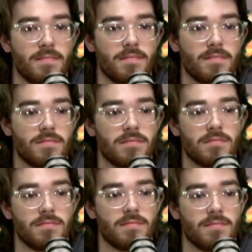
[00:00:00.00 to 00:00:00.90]

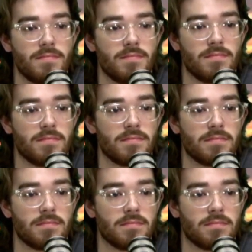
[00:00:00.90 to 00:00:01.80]

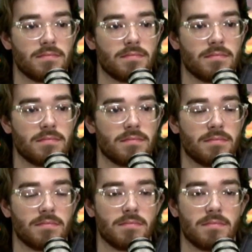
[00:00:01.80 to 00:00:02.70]

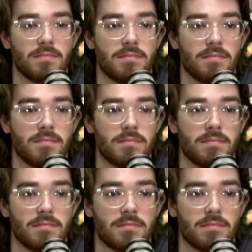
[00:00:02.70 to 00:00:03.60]

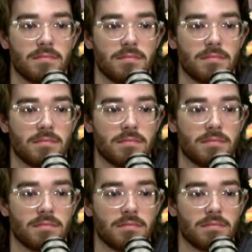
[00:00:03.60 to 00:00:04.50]

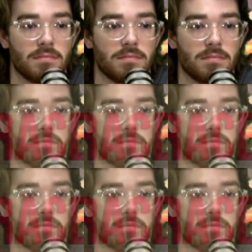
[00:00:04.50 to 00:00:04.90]
(silent)